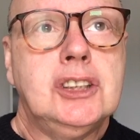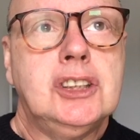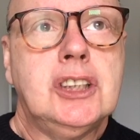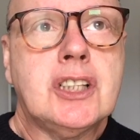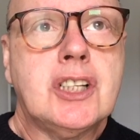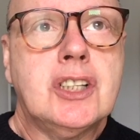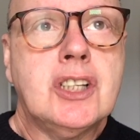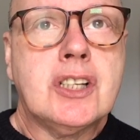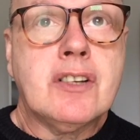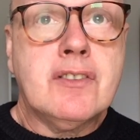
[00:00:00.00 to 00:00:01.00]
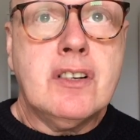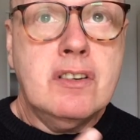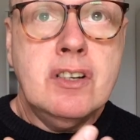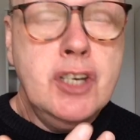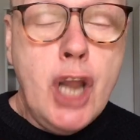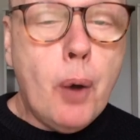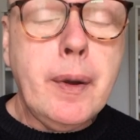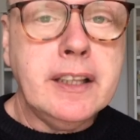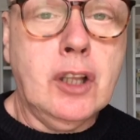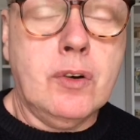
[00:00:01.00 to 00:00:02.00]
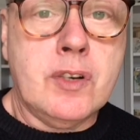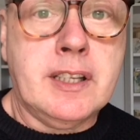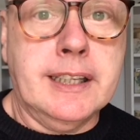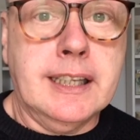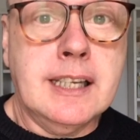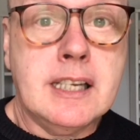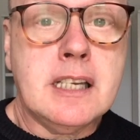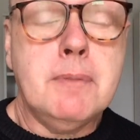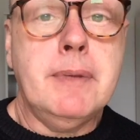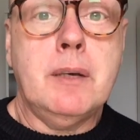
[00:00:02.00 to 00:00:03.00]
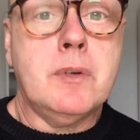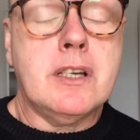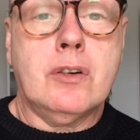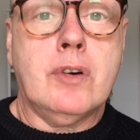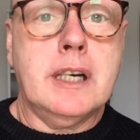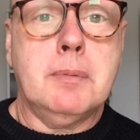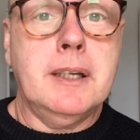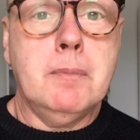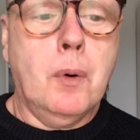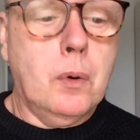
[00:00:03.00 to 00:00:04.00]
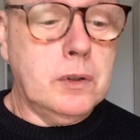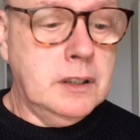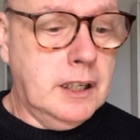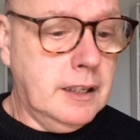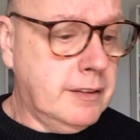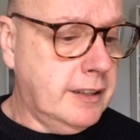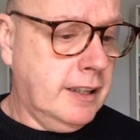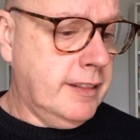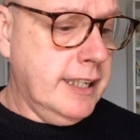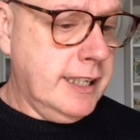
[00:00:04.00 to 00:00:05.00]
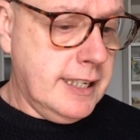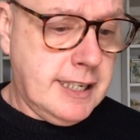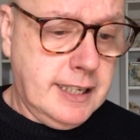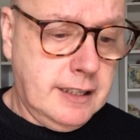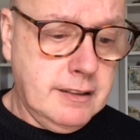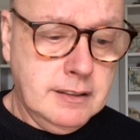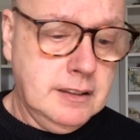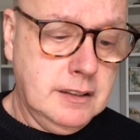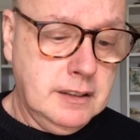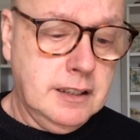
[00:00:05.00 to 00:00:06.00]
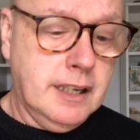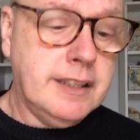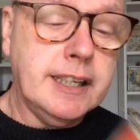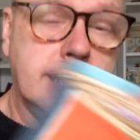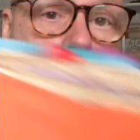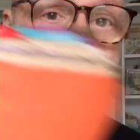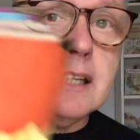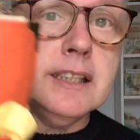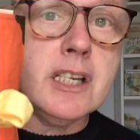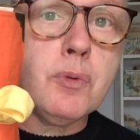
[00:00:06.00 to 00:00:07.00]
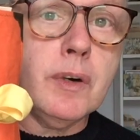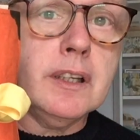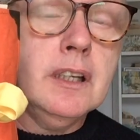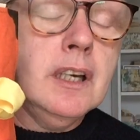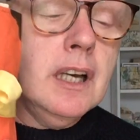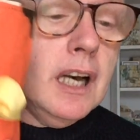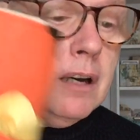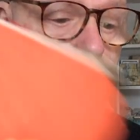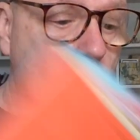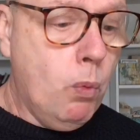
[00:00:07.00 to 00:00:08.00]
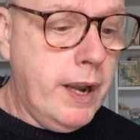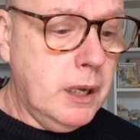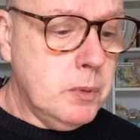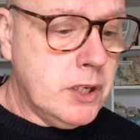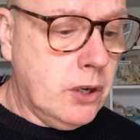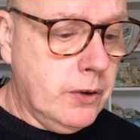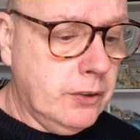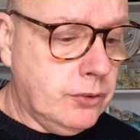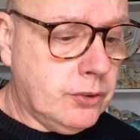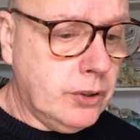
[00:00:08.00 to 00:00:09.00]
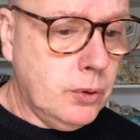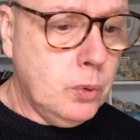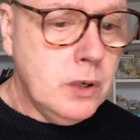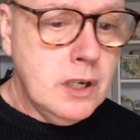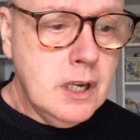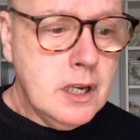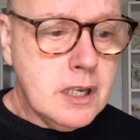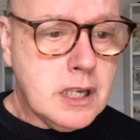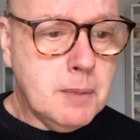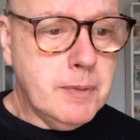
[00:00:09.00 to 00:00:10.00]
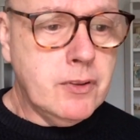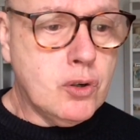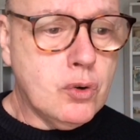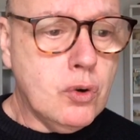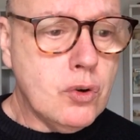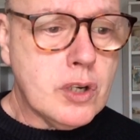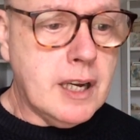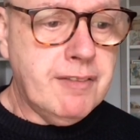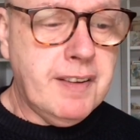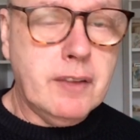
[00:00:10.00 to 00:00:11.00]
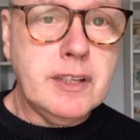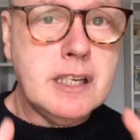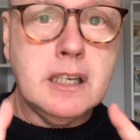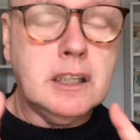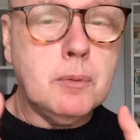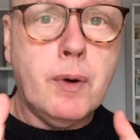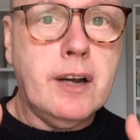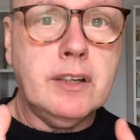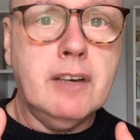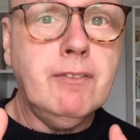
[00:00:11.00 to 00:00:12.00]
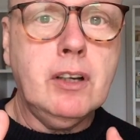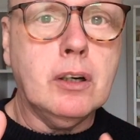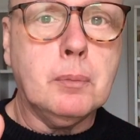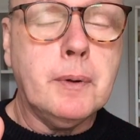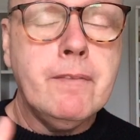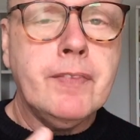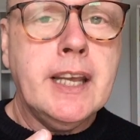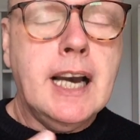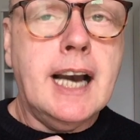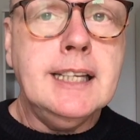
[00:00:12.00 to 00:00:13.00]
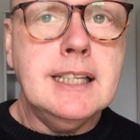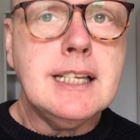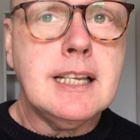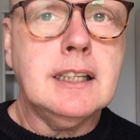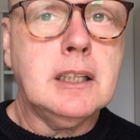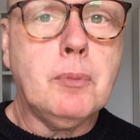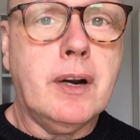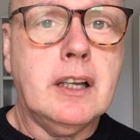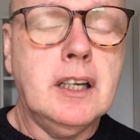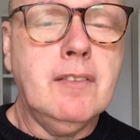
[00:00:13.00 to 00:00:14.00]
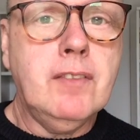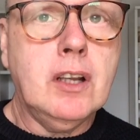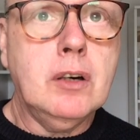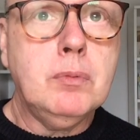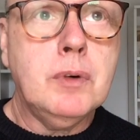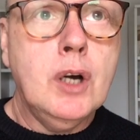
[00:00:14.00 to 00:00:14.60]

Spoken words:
just knowing those things to me was incredibly important. I think it is in this one. When I was going through some of the drawers, I found this little brown envelope. And in this little brown envelope